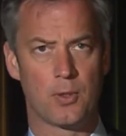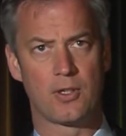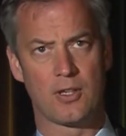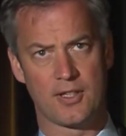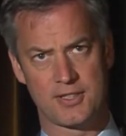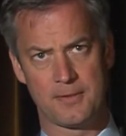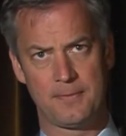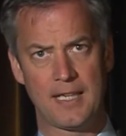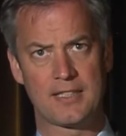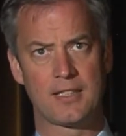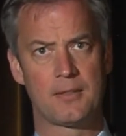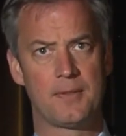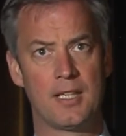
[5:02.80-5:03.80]
more
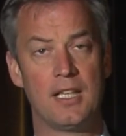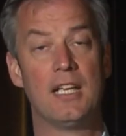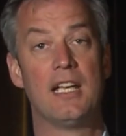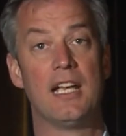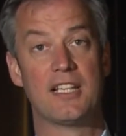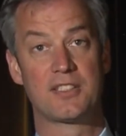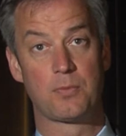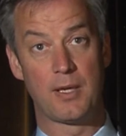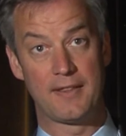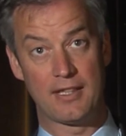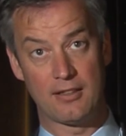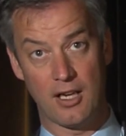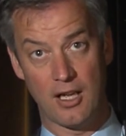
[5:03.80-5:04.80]
cost-effective is when
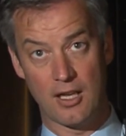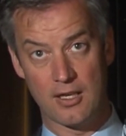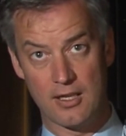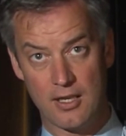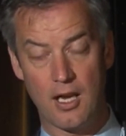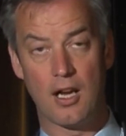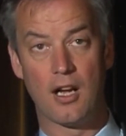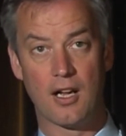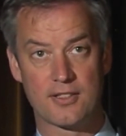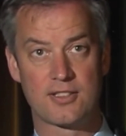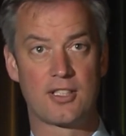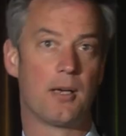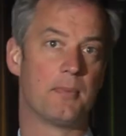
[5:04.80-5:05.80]
there are
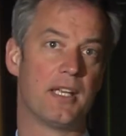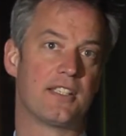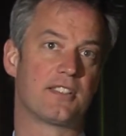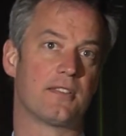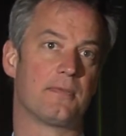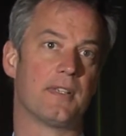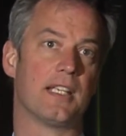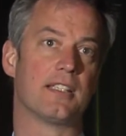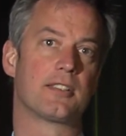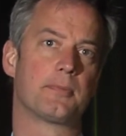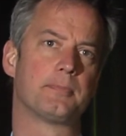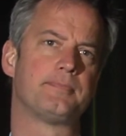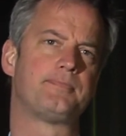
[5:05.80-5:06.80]
large termination
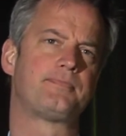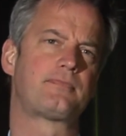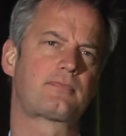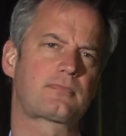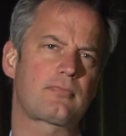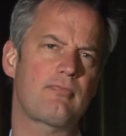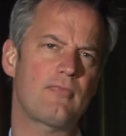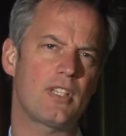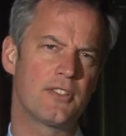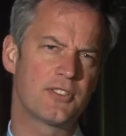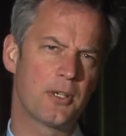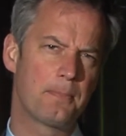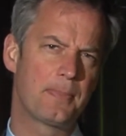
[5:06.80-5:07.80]
fees.
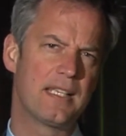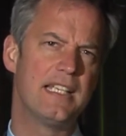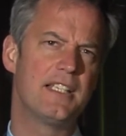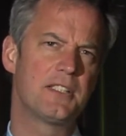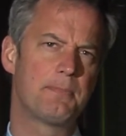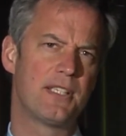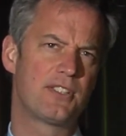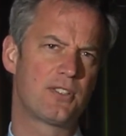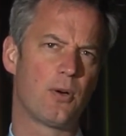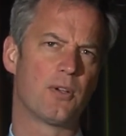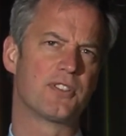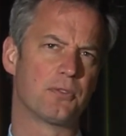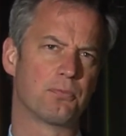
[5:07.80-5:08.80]
So please be
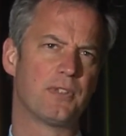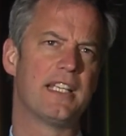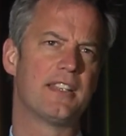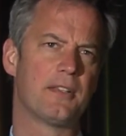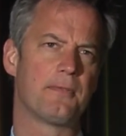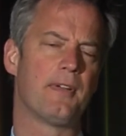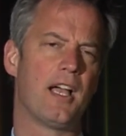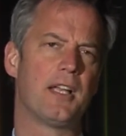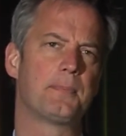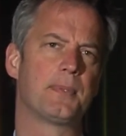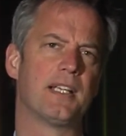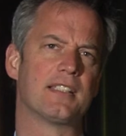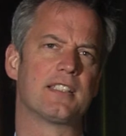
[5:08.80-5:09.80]
sure to read the fine
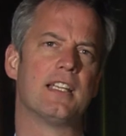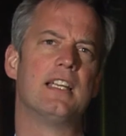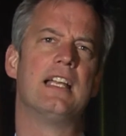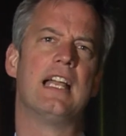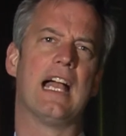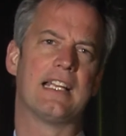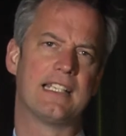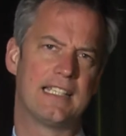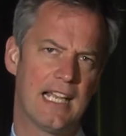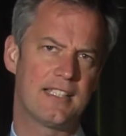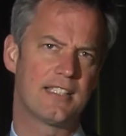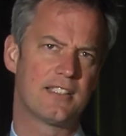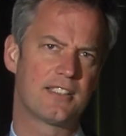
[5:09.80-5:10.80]
print and
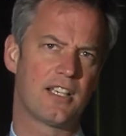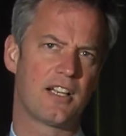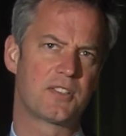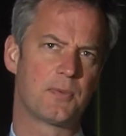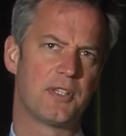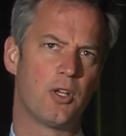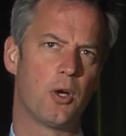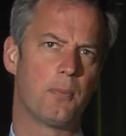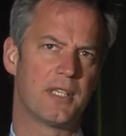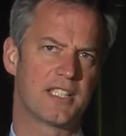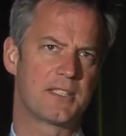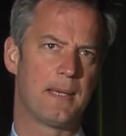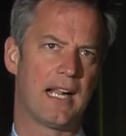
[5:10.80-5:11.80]
get in touch with your
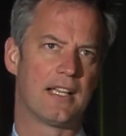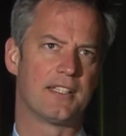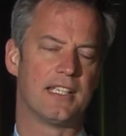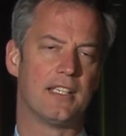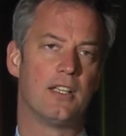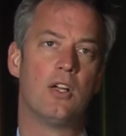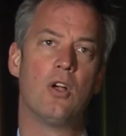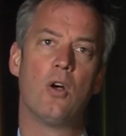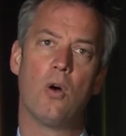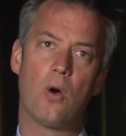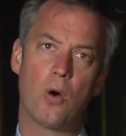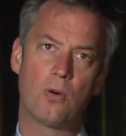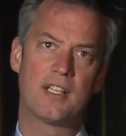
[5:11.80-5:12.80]
municipality
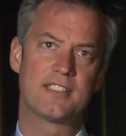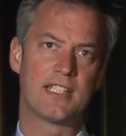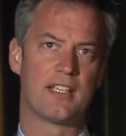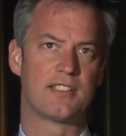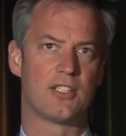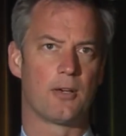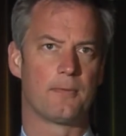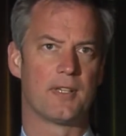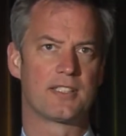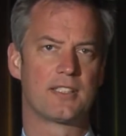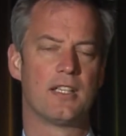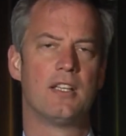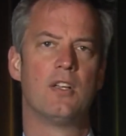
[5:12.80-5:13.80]
or its energy
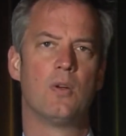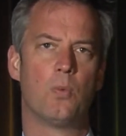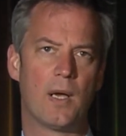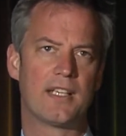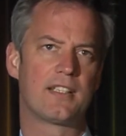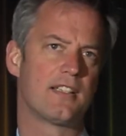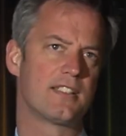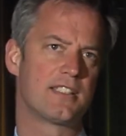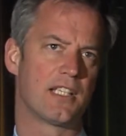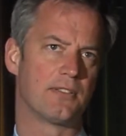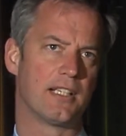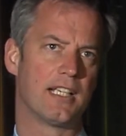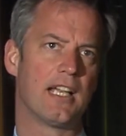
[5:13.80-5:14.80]
office when
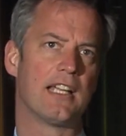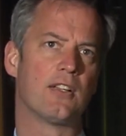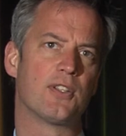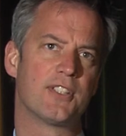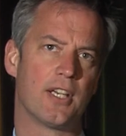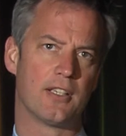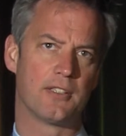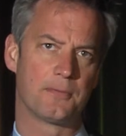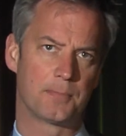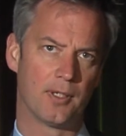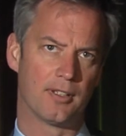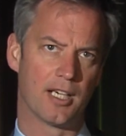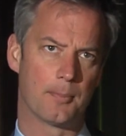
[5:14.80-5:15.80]
considering an alternative
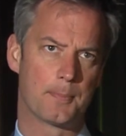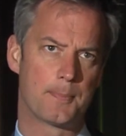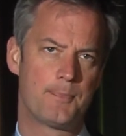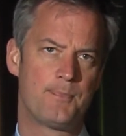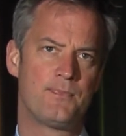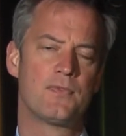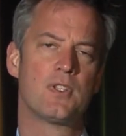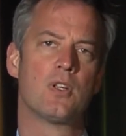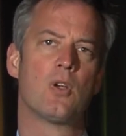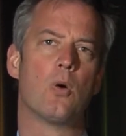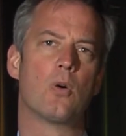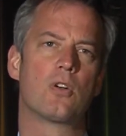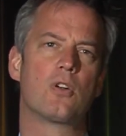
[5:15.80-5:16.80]
program, or